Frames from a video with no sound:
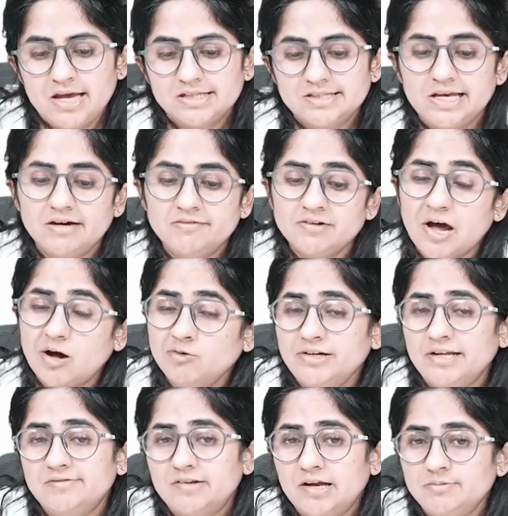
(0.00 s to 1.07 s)
They have now
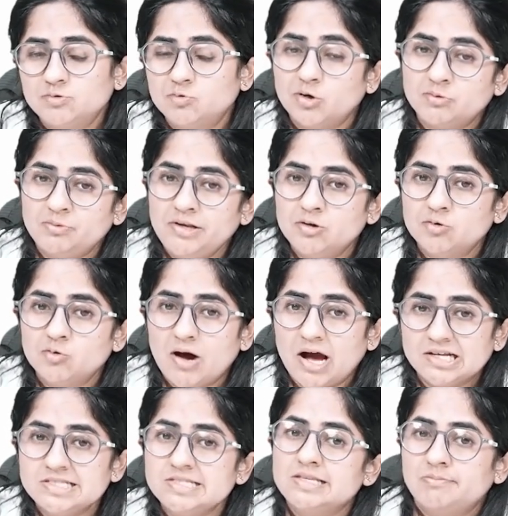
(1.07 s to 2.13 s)
developed what we know
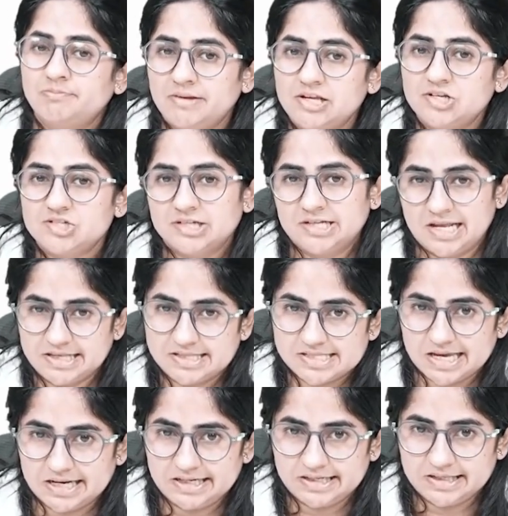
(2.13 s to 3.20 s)
as separation
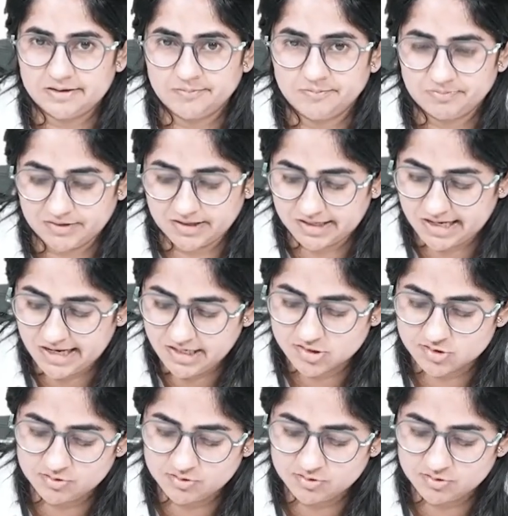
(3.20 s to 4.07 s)
anxiety, right?